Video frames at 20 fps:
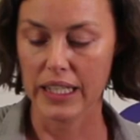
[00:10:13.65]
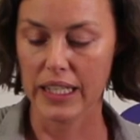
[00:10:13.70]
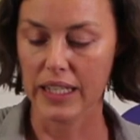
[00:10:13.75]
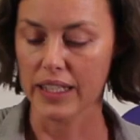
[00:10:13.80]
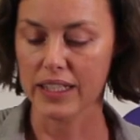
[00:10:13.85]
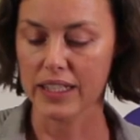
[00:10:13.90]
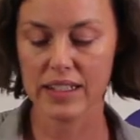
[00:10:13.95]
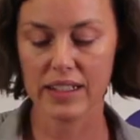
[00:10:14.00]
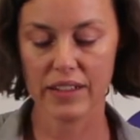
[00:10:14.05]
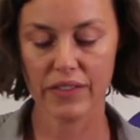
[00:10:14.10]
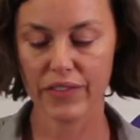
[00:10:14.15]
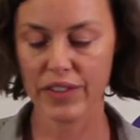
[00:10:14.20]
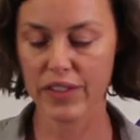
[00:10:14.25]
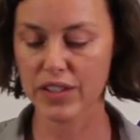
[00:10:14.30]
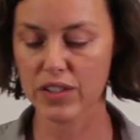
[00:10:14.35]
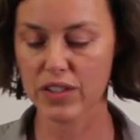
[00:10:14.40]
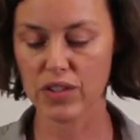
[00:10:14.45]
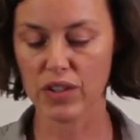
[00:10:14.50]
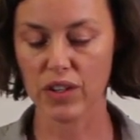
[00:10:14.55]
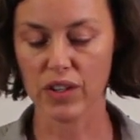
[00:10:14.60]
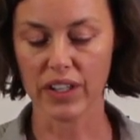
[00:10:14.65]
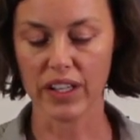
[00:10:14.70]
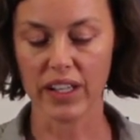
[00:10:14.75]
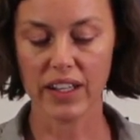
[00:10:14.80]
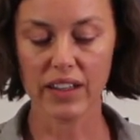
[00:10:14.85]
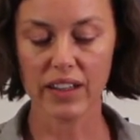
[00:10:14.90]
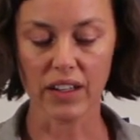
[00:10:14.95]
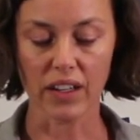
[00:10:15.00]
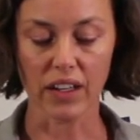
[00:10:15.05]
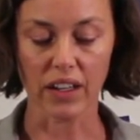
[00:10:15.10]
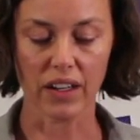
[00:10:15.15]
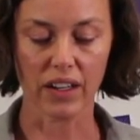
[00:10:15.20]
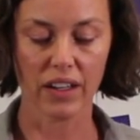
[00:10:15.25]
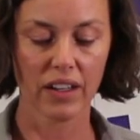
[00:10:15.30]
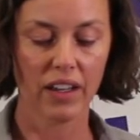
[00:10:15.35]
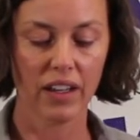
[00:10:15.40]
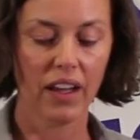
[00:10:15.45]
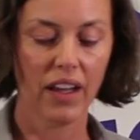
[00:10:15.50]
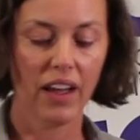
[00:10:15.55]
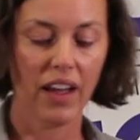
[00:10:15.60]
It's not very strong either.
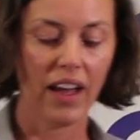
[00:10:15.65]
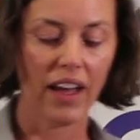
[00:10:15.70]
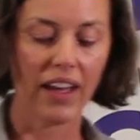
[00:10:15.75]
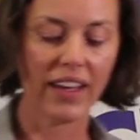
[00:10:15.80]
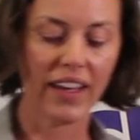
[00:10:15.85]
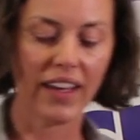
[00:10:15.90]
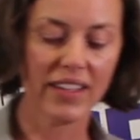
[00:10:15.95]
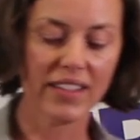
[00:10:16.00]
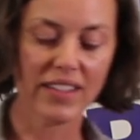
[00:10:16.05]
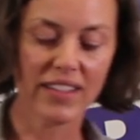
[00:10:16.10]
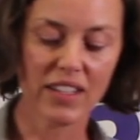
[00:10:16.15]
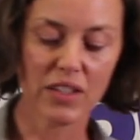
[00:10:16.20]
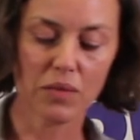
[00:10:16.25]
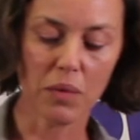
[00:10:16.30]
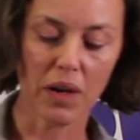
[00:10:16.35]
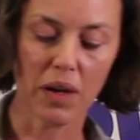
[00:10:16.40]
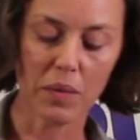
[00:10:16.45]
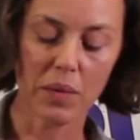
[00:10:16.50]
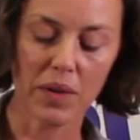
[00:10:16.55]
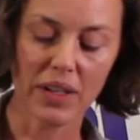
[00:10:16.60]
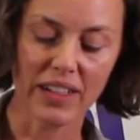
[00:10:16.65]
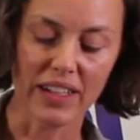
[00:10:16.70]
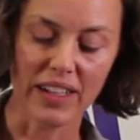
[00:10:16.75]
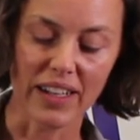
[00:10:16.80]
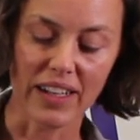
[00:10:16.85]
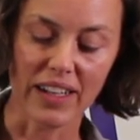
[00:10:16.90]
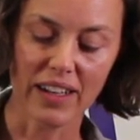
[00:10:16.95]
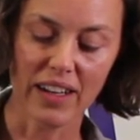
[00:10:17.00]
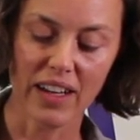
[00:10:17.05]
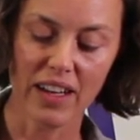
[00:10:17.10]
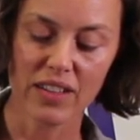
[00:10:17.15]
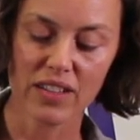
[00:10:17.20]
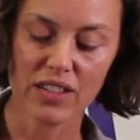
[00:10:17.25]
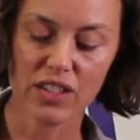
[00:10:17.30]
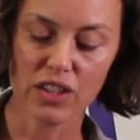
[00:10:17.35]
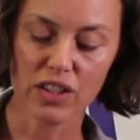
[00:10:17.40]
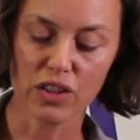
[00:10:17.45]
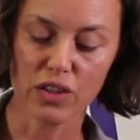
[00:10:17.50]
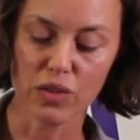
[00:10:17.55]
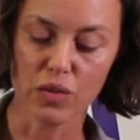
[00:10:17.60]
I guess that's why we need
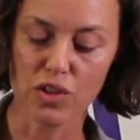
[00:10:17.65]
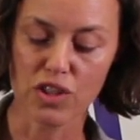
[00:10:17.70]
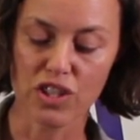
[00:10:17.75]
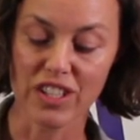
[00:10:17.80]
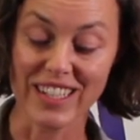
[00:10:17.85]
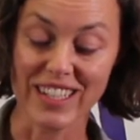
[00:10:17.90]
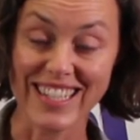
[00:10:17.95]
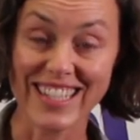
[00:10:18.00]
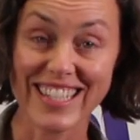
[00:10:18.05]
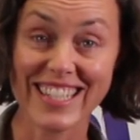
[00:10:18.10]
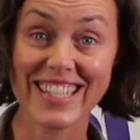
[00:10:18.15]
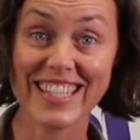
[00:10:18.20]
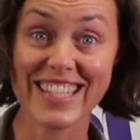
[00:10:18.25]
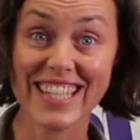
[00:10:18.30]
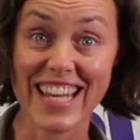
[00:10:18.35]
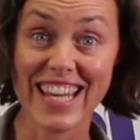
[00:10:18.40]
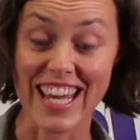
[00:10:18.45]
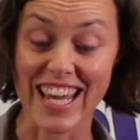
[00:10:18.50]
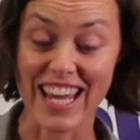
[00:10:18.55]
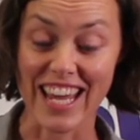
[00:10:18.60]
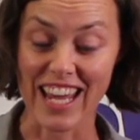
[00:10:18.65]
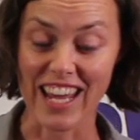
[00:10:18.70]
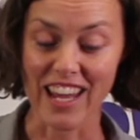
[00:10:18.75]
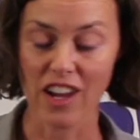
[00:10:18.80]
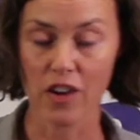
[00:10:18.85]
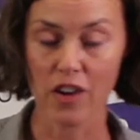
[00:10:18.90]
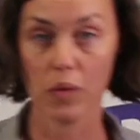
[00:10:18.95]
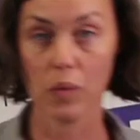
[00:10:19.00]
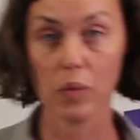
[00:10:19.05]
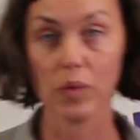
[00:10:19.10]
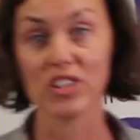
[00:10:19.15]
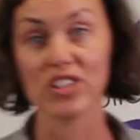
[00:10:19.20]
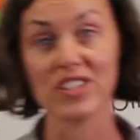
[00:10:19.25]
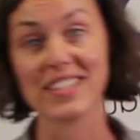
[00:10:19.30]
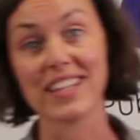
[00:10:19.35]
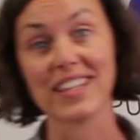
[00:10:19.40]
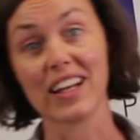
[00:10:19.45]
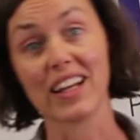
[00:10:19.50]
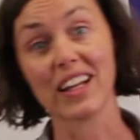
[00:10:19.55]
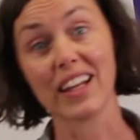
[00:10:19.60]
solution C, which is
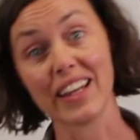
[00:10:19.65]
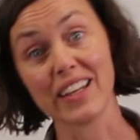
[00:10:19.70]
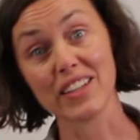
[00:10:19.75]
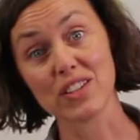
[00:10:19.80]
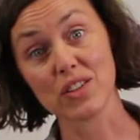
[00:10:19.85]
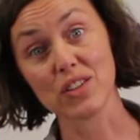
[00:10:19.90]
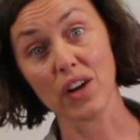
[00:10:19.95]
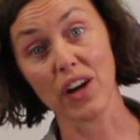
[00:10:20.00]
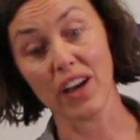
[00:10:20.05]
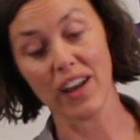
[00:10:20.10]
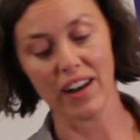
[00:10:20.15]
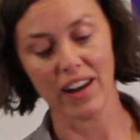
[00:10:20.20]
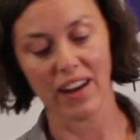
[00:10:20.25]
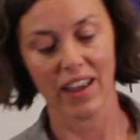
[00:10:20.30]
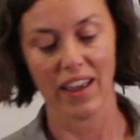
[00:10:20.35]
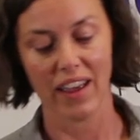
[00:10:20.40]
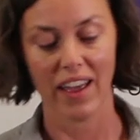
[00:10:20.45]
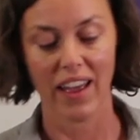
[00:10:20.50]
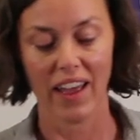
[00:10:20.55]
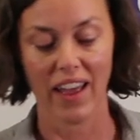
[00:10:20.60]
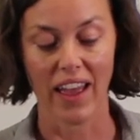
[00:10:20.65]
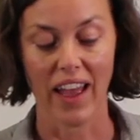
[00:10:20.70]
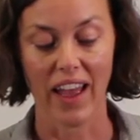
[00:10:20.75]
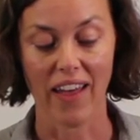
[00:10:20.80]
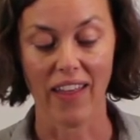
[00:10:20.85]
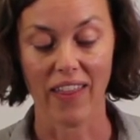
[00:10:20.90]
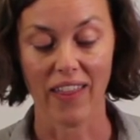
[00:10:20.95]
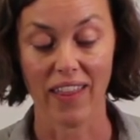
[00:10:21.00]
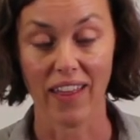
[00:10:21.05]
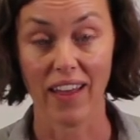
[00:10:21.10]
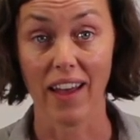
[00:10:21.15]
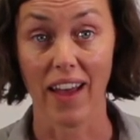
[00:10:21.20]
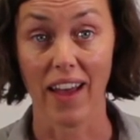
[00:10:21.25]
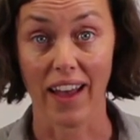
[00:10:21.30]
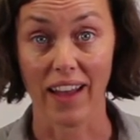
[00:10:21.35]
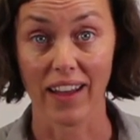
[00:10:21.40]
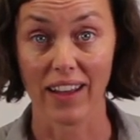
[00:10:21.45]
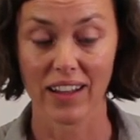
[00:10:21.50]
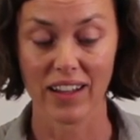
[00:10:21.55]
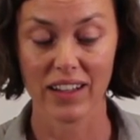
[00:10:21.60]
the glycerin. And
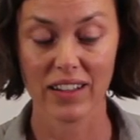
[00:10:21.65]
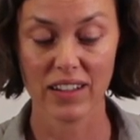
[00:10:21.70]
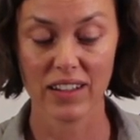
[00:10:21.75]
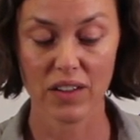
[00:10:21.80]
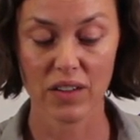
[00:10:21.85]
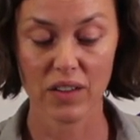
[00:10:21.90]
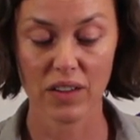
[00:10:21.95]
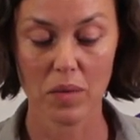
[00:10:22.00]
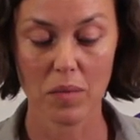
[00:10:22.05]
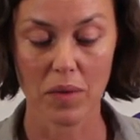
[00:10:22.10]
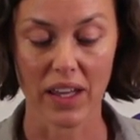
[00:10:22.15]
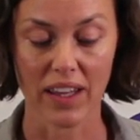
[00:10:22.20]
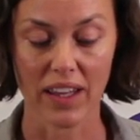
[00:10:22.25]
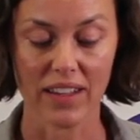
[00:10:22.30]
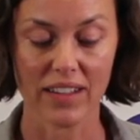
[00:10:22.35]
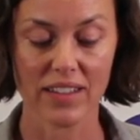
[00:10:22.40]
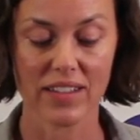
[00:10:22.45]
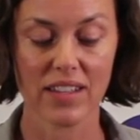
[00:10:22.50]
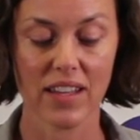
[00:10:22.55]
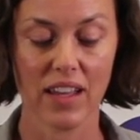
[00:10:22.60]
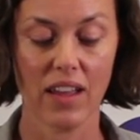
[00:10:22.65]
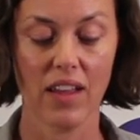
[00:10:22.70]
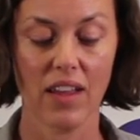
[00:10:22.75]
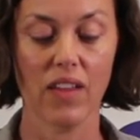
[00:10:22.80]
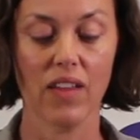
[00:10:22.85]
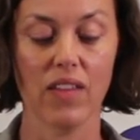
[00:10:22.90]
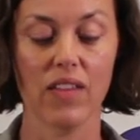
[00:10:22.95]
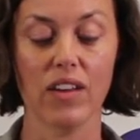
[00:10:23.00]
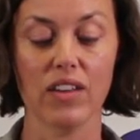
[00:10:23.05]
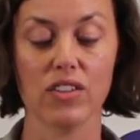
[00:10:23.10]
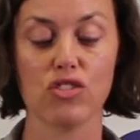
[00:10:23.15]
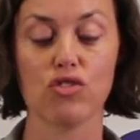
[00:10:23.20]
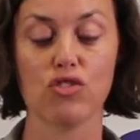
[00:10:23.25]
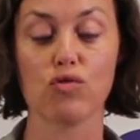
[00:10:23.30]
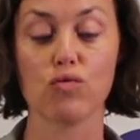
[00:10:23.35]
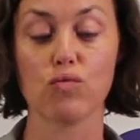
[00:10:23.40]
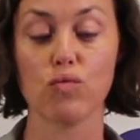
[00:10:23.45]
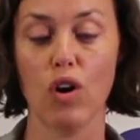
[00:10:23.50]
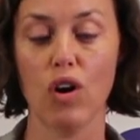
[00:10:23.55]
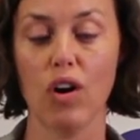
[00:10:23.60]
that clearly makes the
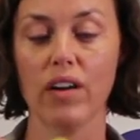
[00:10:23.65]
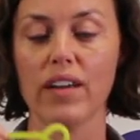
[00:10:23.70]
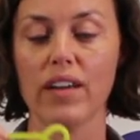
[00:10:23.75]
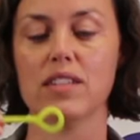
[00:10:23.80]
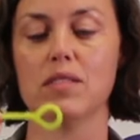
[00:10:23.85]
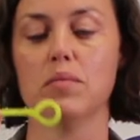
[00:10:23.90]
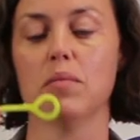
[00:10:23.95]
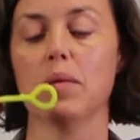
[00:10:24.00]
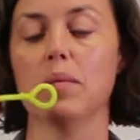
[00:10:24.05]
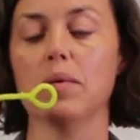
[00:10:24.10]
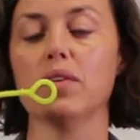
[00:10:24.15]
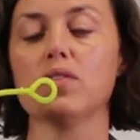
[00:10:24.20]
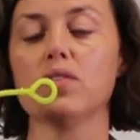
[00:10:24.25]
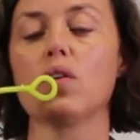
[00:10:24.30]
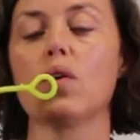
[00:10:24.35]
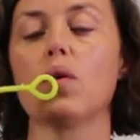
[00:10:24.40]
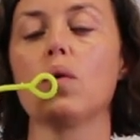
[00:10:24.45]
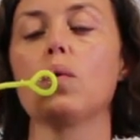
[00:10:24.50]
strongest bubbles.